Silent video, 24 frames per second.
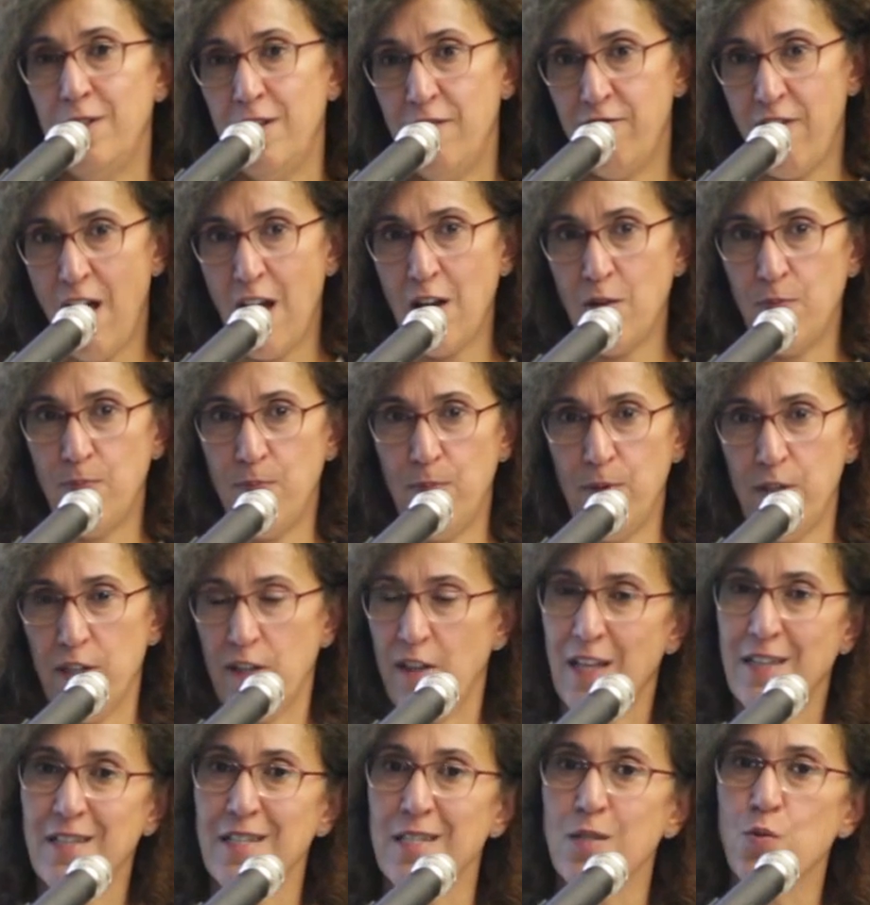development
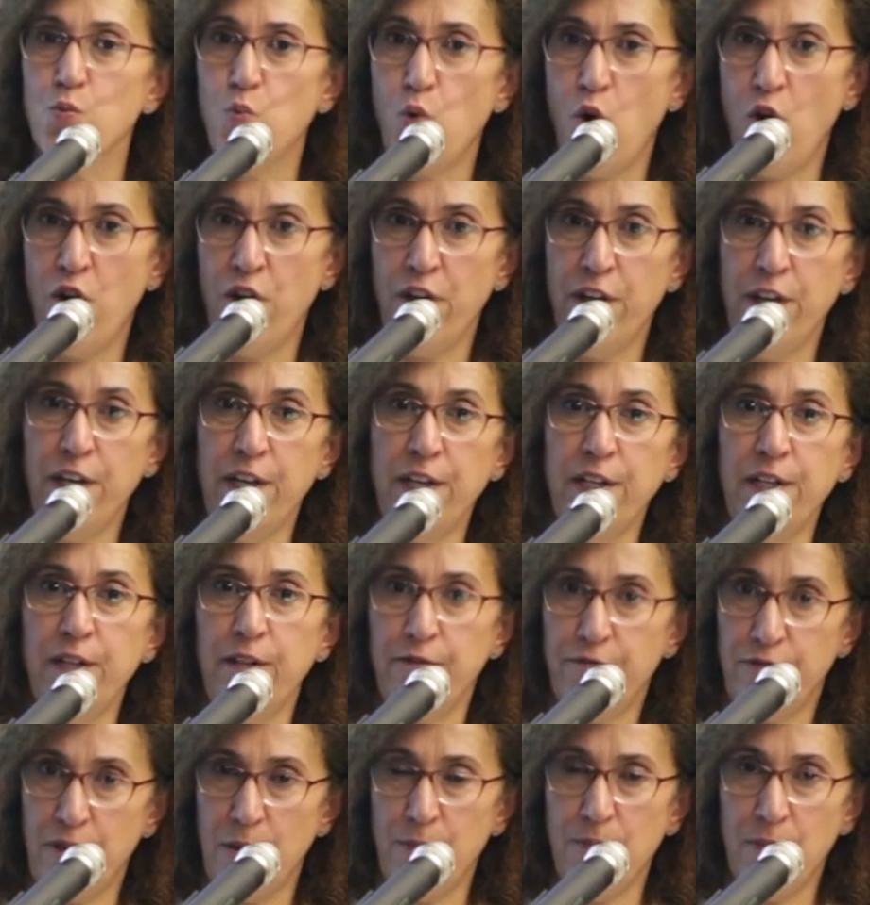that is worrying
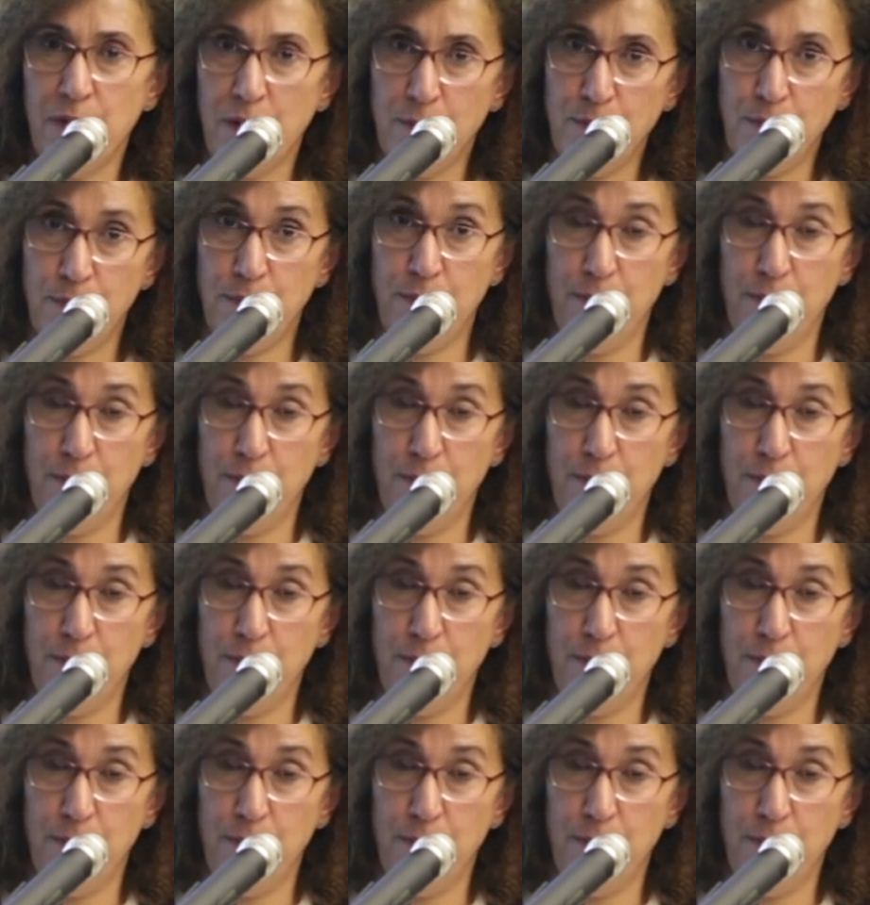from the